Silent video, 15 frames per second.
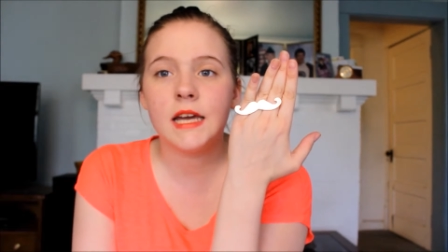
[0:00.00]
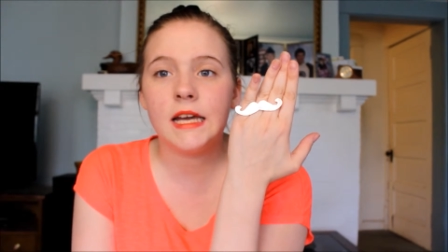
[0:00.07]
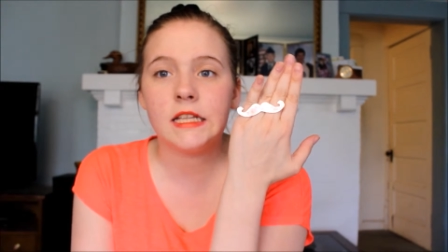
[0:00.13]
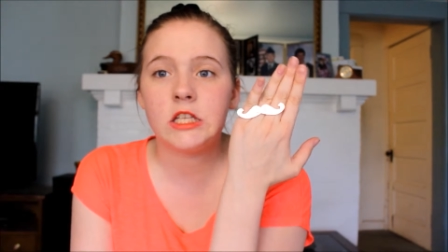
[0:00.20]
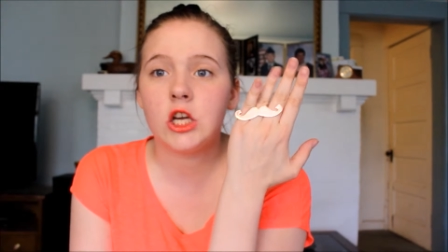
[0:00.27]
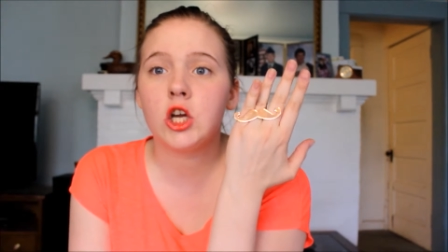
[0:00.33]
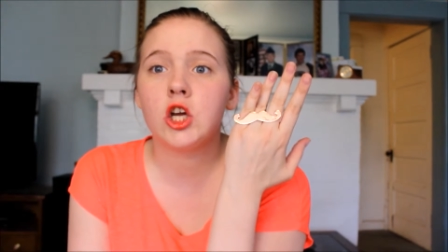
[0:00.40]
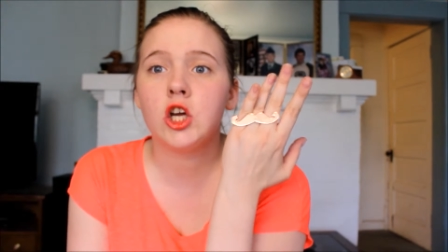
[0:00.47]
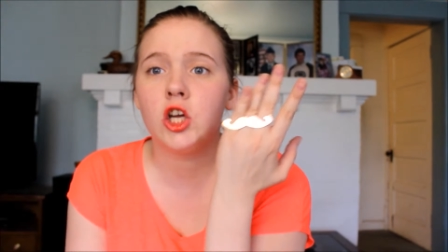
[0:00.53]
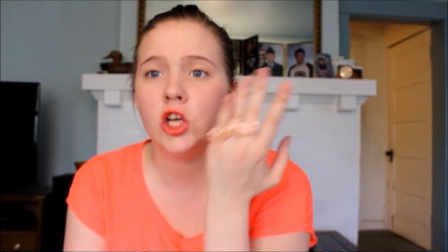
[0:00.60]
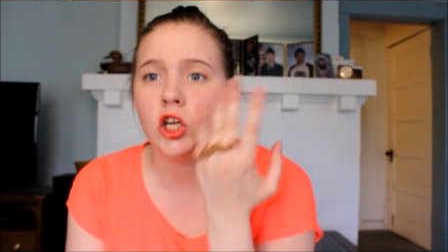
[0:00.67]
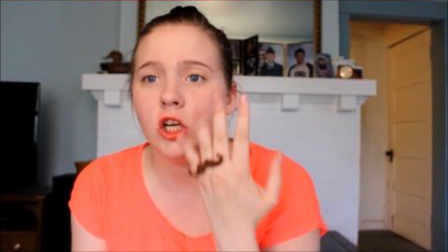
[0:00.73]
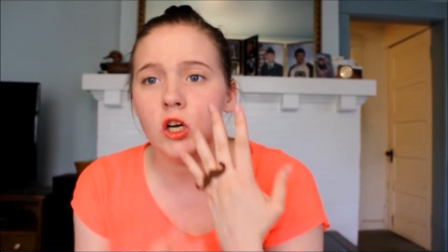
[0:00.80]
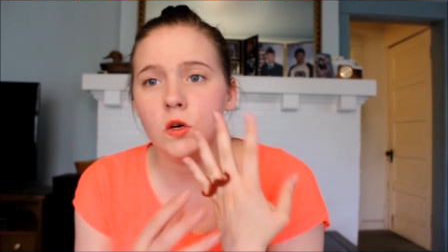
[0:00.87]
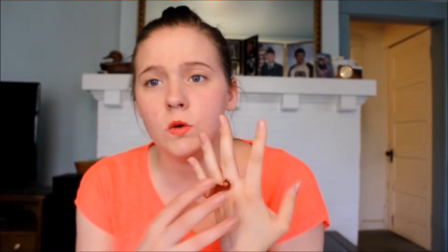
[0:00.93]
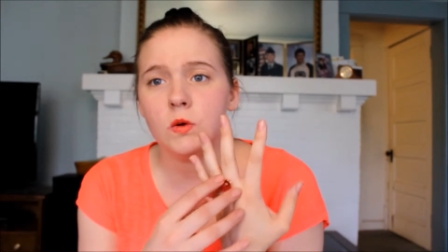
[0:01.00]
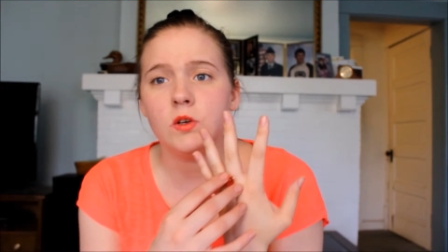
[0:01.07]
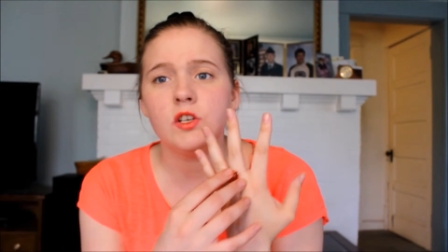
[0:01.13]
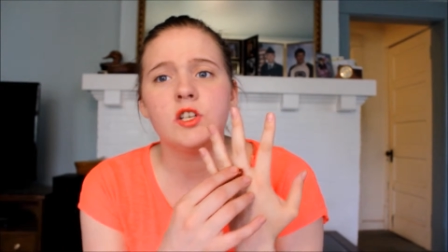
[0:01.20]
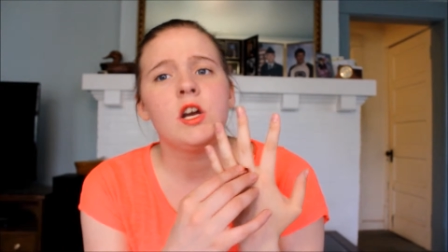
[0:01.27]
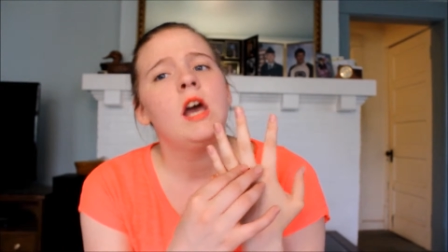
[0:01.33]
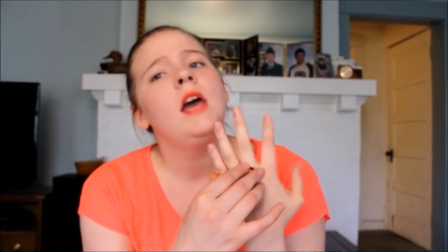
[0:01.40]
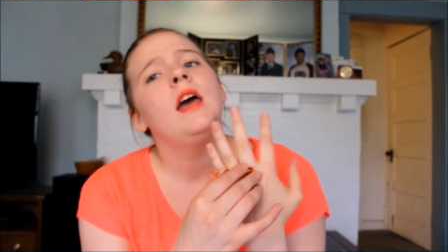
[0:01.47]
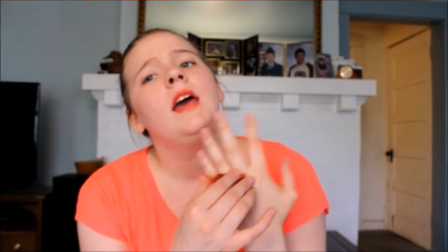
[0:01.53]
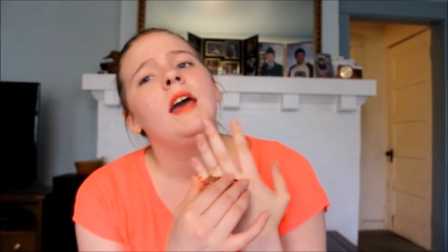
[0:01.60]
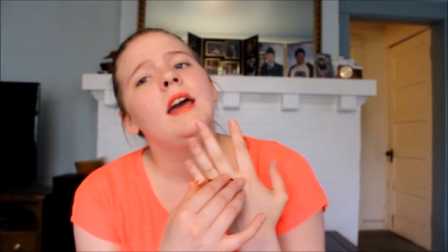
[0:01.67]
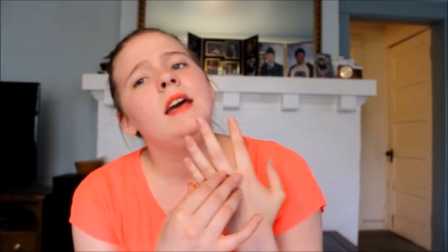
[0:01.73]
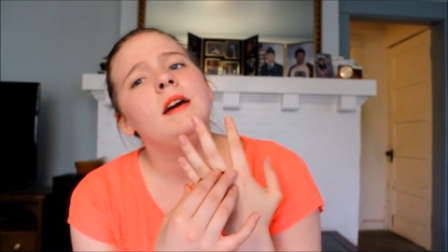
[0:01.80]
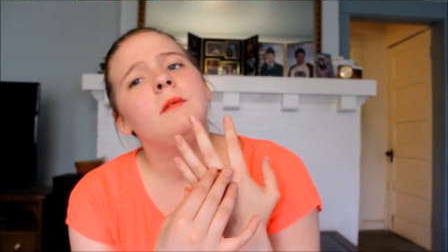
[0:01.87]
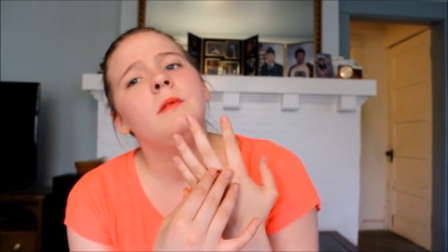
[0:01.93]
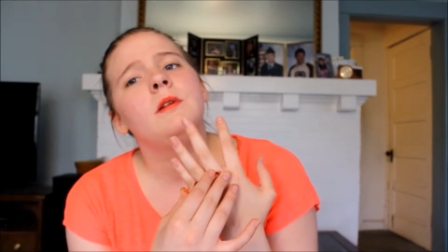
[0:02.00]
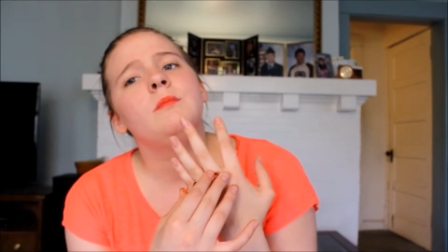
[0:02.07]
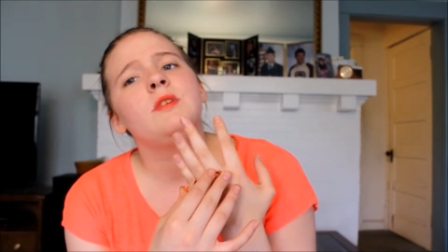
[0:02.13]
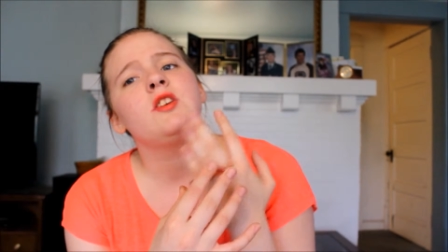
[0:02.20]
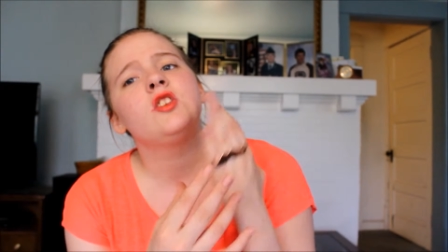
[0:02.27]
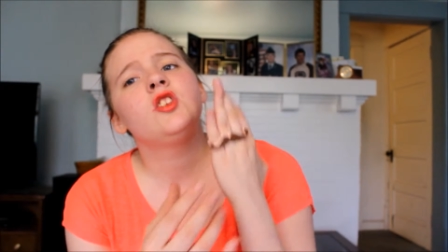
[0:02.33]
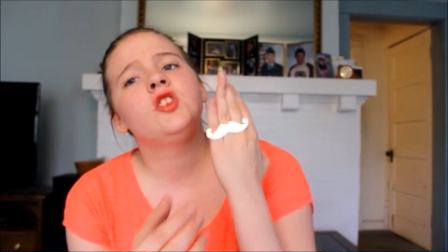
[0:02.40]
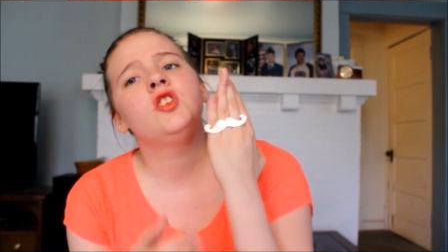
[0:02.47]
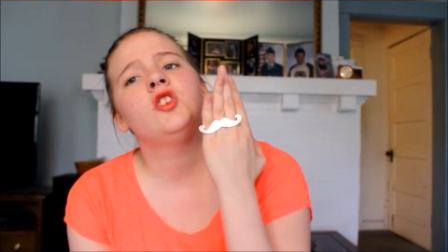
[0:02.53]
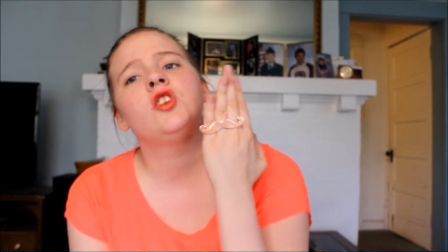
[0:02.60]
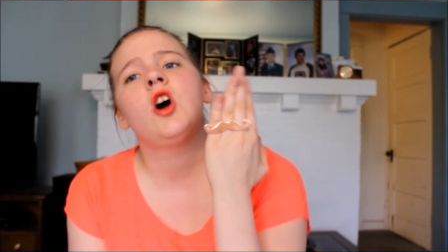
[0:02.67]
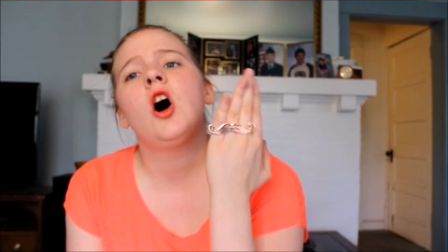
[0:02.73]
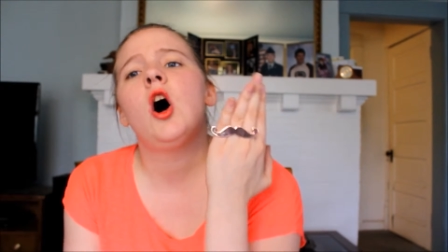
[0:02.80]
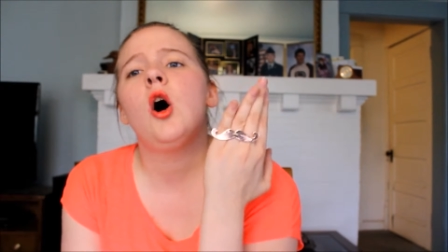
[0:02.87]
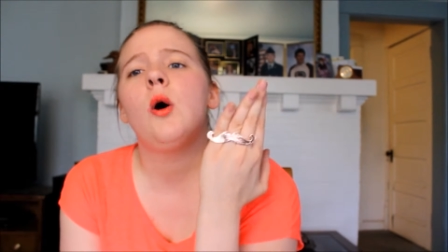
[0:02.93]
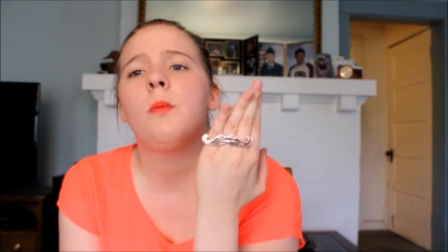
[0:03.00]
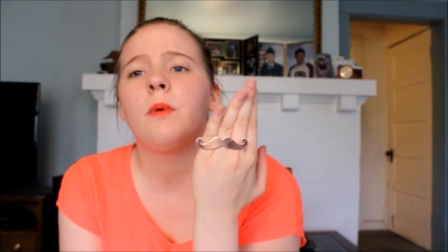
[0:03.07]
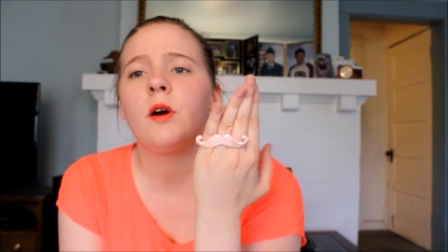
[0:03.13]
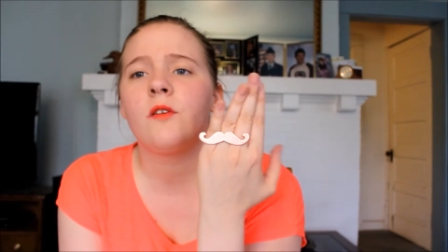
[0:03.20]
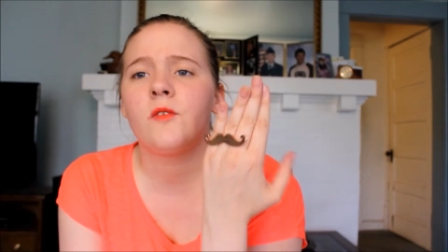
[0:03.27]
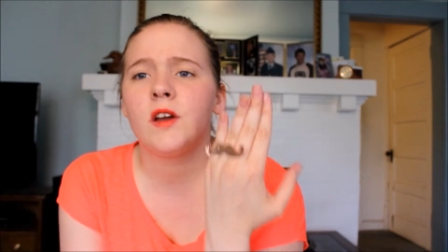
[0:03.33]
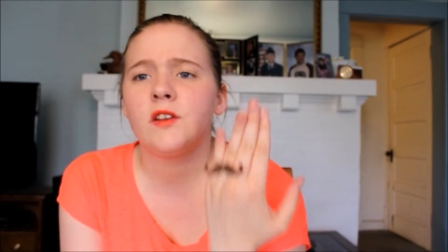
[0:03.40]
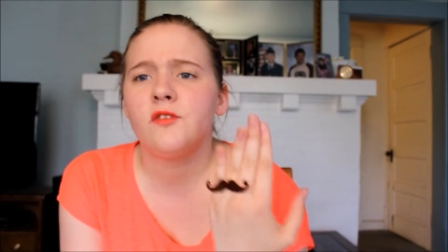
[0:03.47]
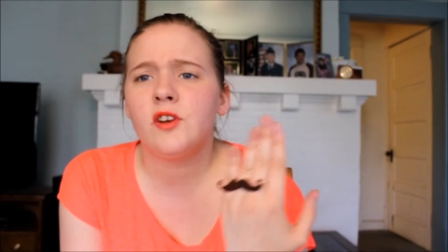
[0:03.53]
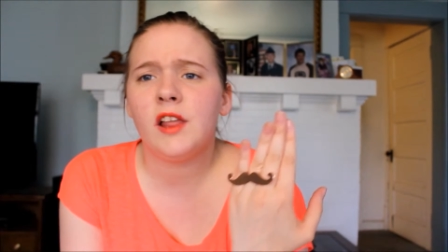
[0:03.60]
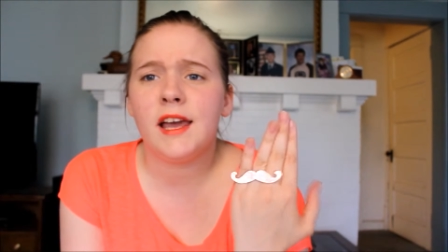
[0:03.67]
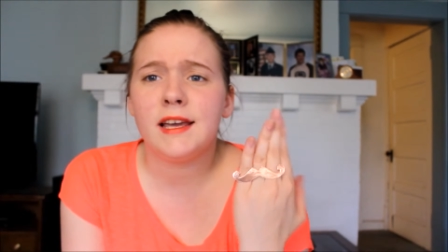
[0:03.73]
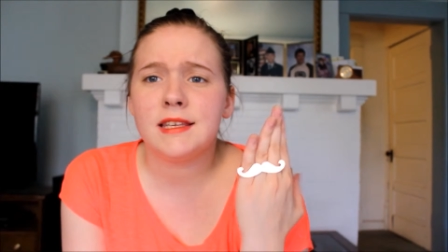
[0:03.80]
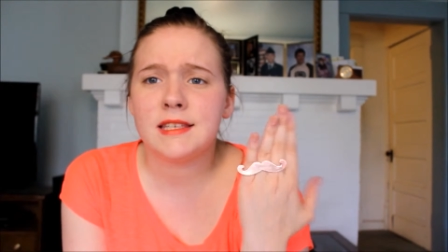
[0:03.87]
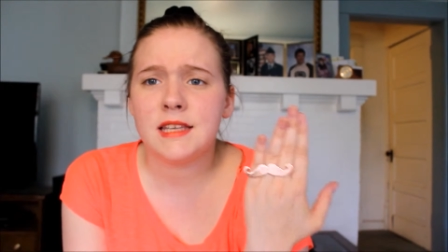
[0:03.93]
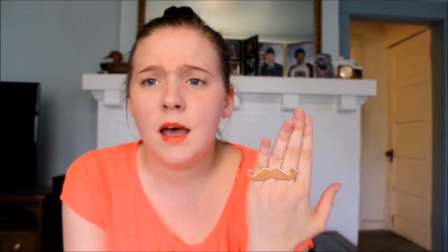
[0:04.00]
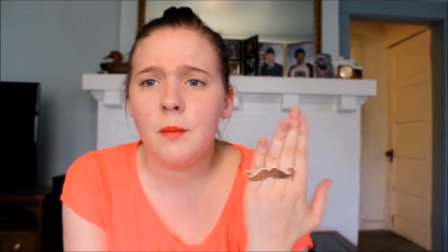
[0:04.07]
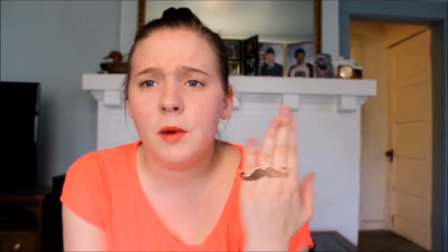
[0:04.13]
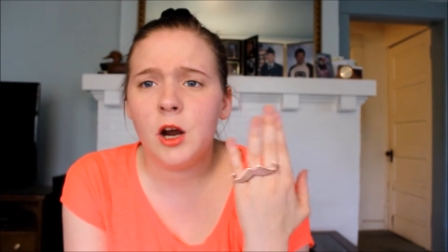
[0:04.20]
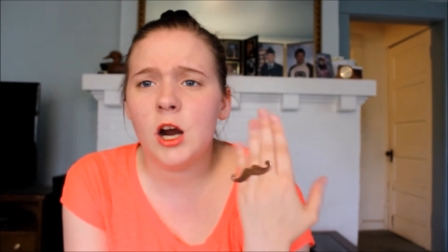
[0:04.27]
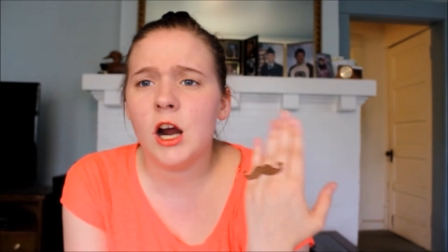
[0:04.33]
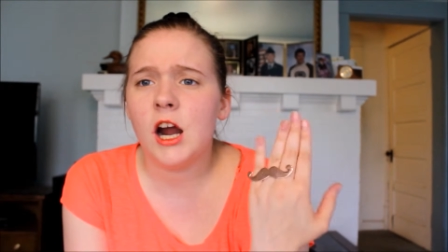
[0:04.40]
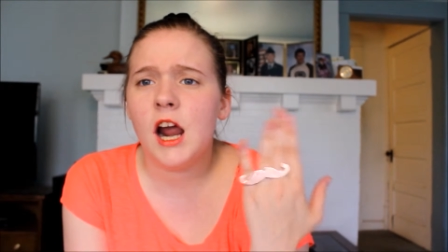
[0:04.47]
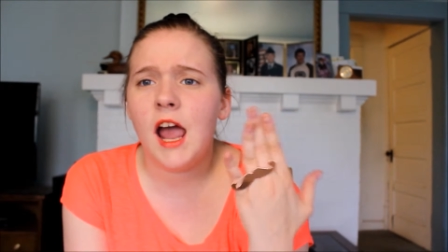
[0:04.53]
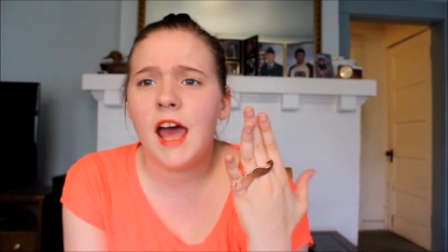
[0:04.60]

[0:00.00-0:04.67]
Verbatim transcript: It's huge. It would be so perfect for like summer